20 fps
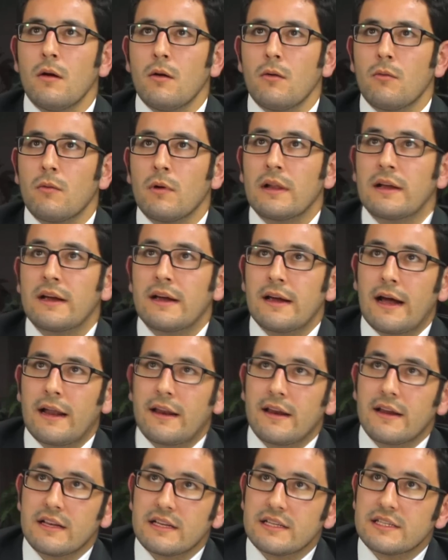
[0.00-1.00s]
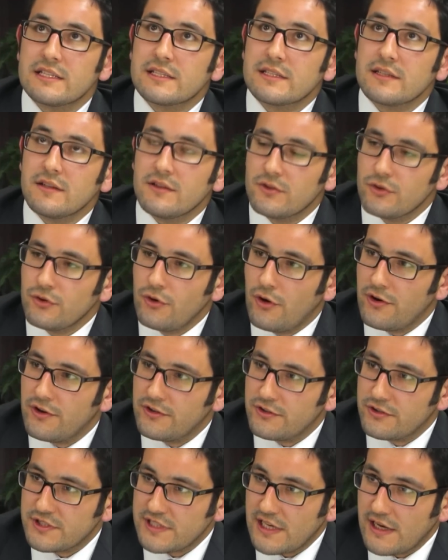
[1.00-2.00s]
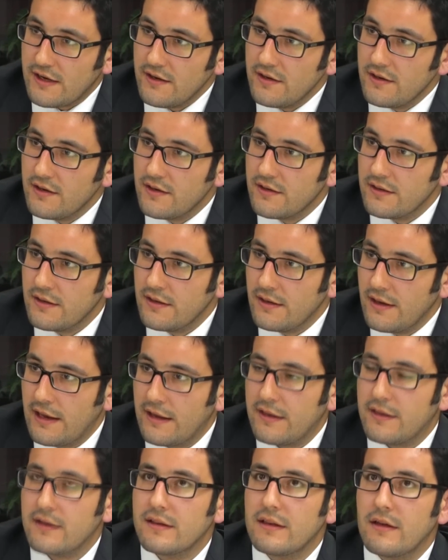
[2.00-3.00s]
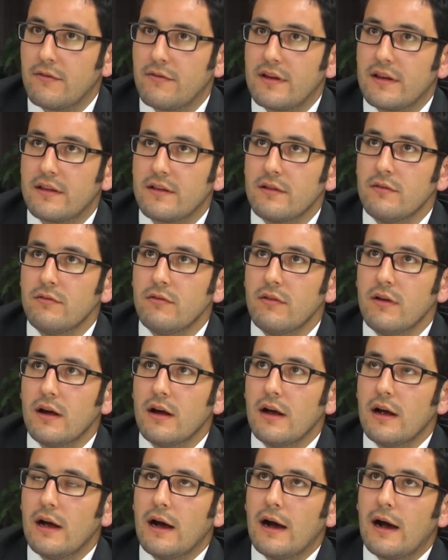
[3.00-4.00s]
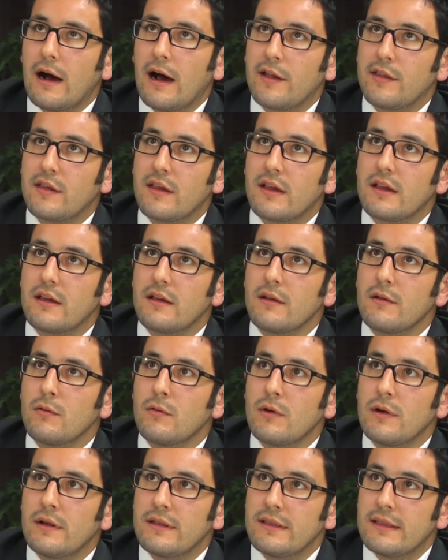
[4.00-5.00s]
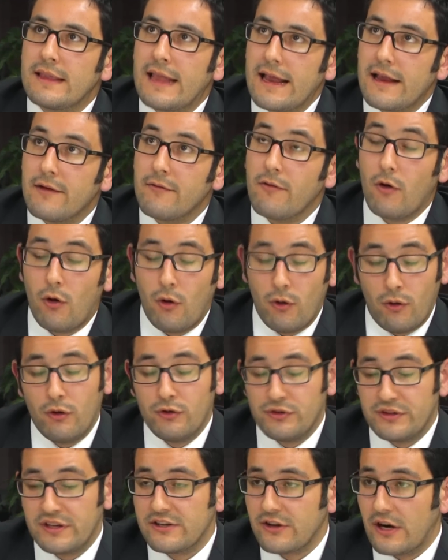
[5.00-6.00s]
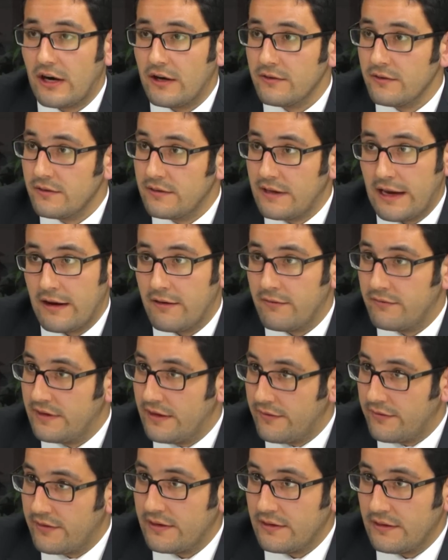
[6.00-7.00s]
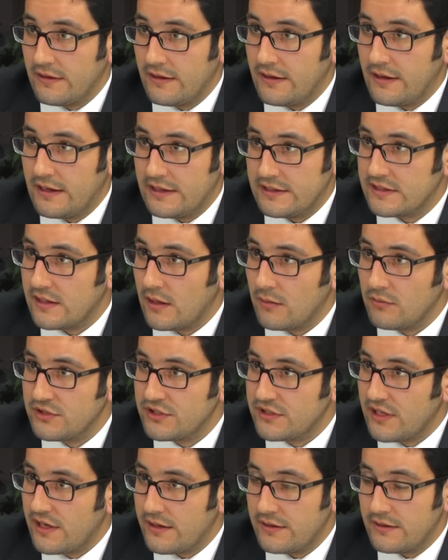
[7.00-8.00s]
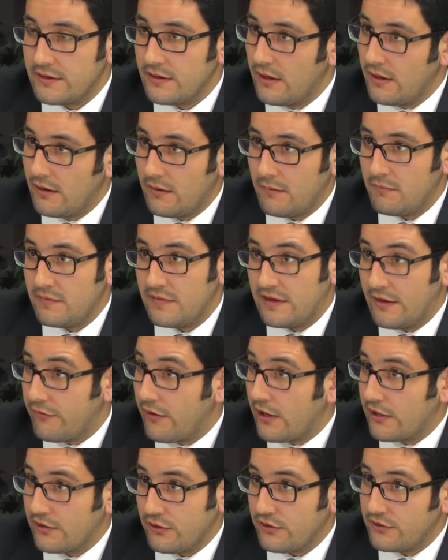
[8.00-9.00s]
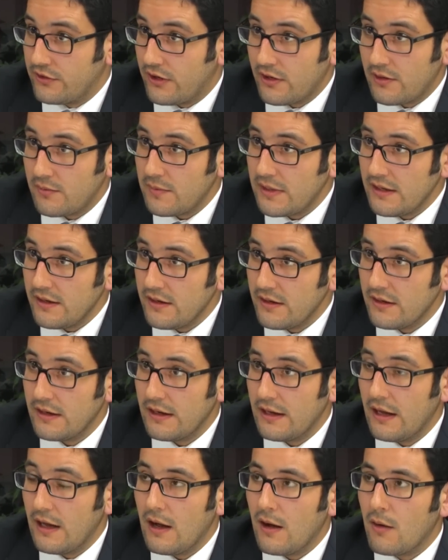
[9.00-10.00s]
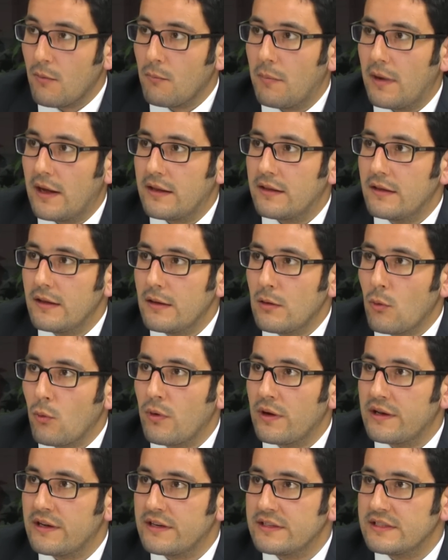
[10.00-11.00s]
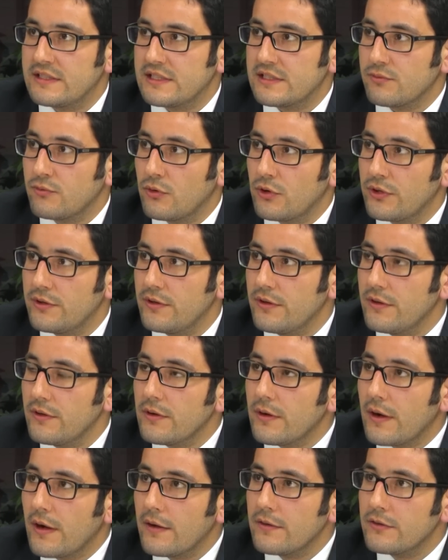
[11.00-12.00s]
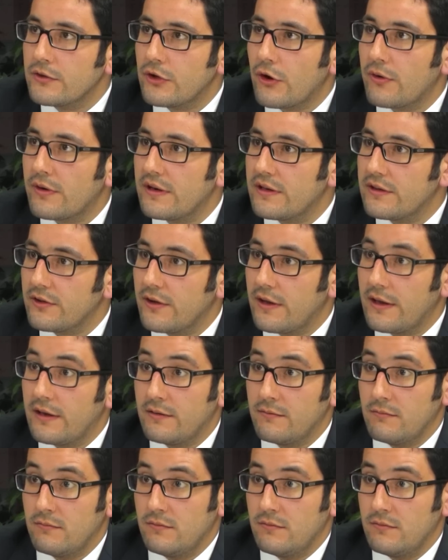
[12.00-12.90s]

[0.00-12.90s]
Well, I think it's still too early to say anything definitive. I think they have, on the ground, they have definitely established their de facto autonomy, but whether this would turn into a